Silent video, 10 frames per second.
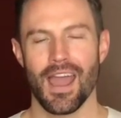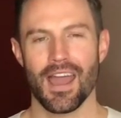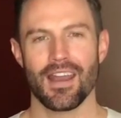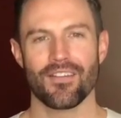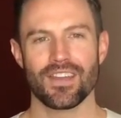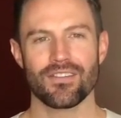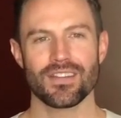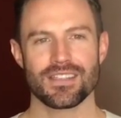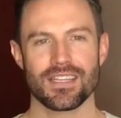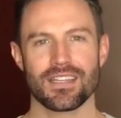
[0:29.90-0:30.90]
and I've
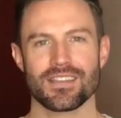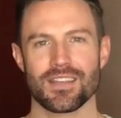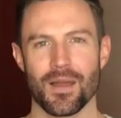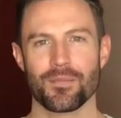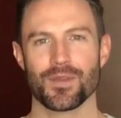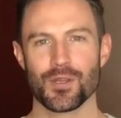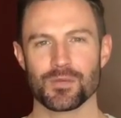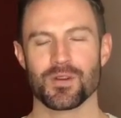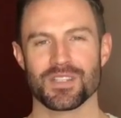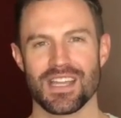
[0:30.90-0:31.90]
even seen some news
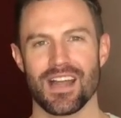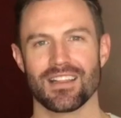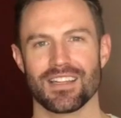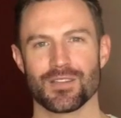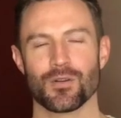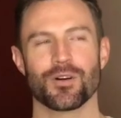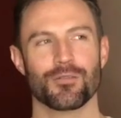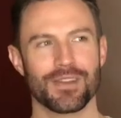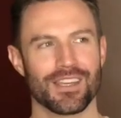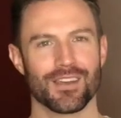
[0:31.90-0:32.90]
personalities who a
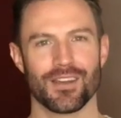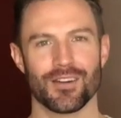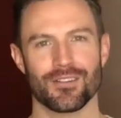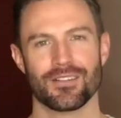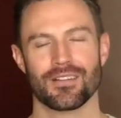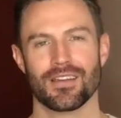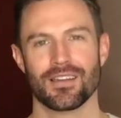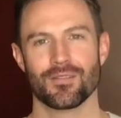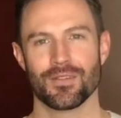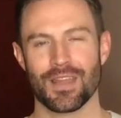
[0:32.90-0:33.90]
week ago,
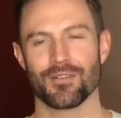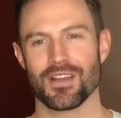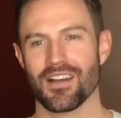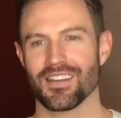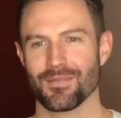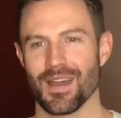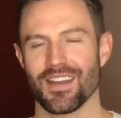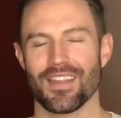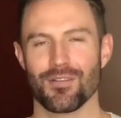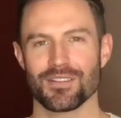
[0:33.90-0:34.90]
when they were talking about
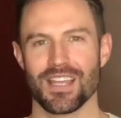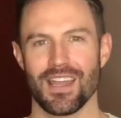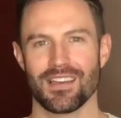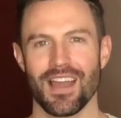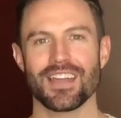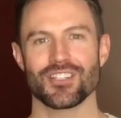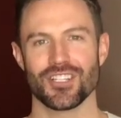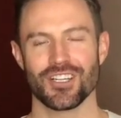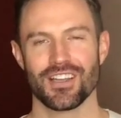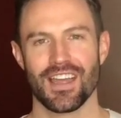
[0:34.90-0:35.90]
it, they were saying
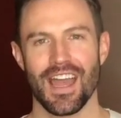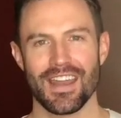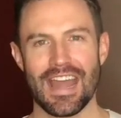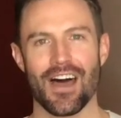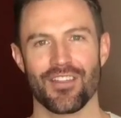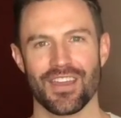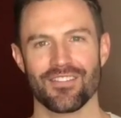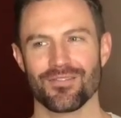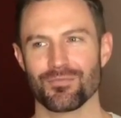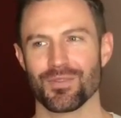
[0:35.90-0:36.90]
Niger, and now they
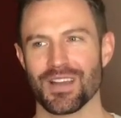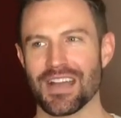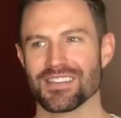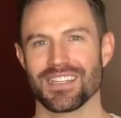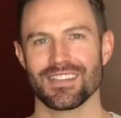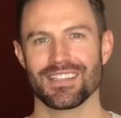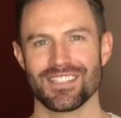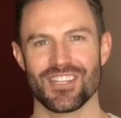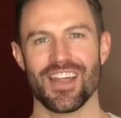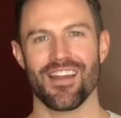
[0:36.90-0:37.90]
pronounced it
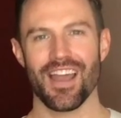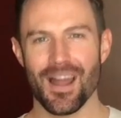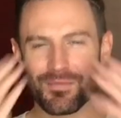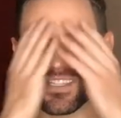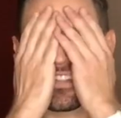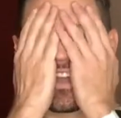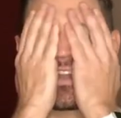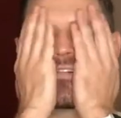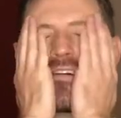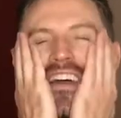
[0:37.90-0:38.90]
Niger. And I'm just
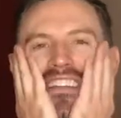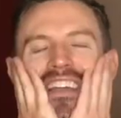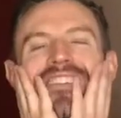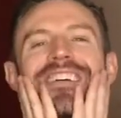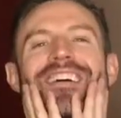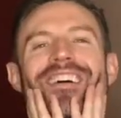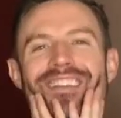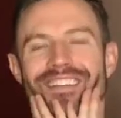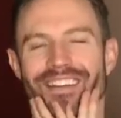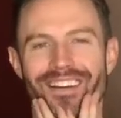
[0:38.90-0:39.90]
like, what is going
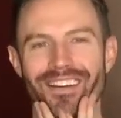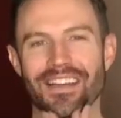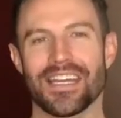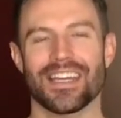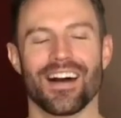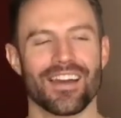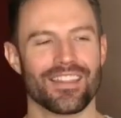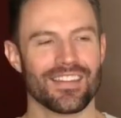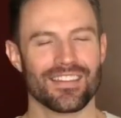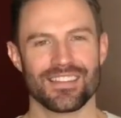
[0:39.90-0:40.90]
on? I
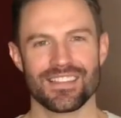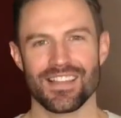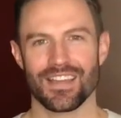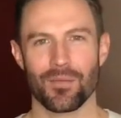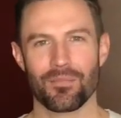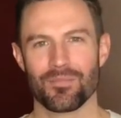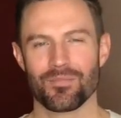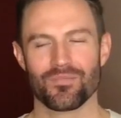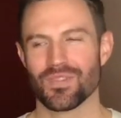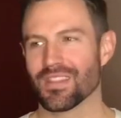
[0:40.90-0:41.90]
think this is like a
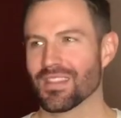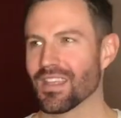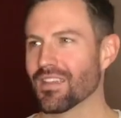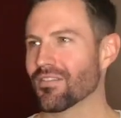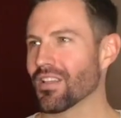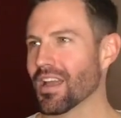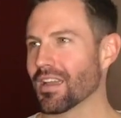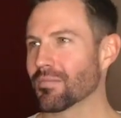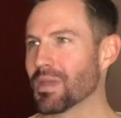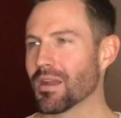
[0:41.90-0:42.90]
thing of
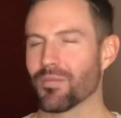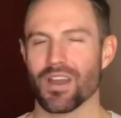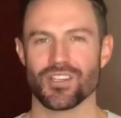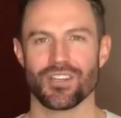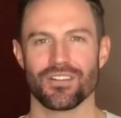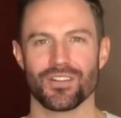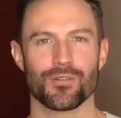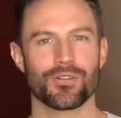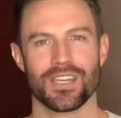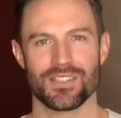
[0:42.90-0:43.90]
like peer pressure and the
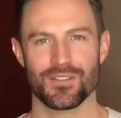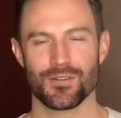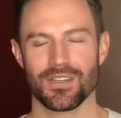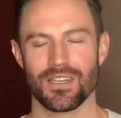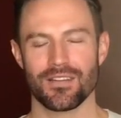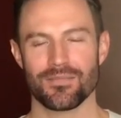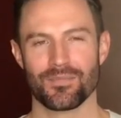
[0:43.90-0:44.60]
cool kids are doing it.